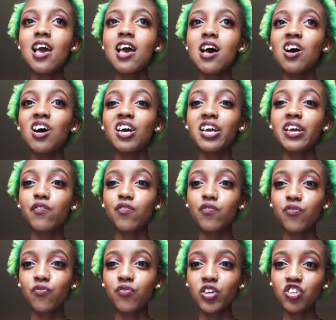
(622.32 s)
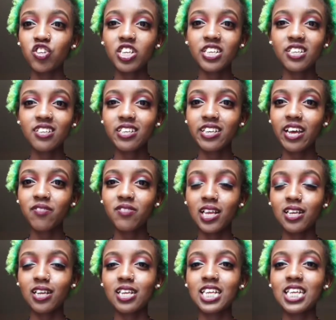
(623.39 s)
uh if fortunate enough
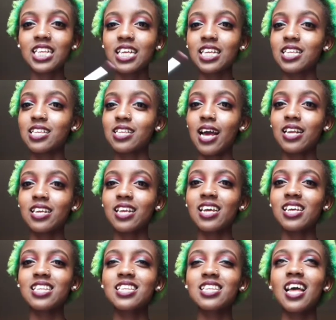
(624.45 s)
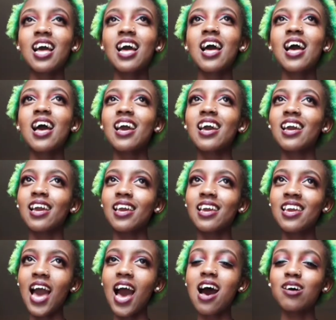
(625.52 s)
saturdays and sundays
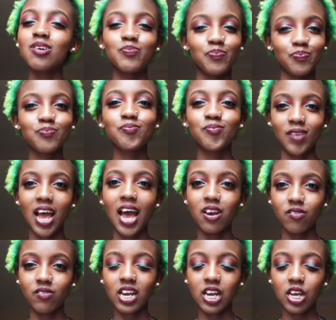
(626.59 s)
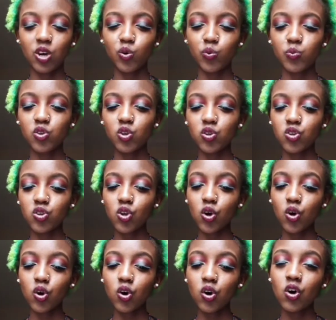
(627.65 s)
yeah i really hope so
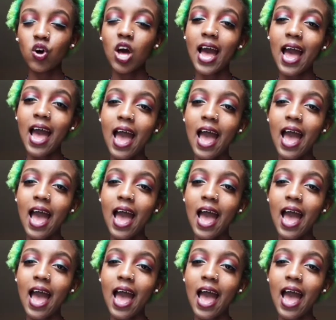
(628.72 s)
so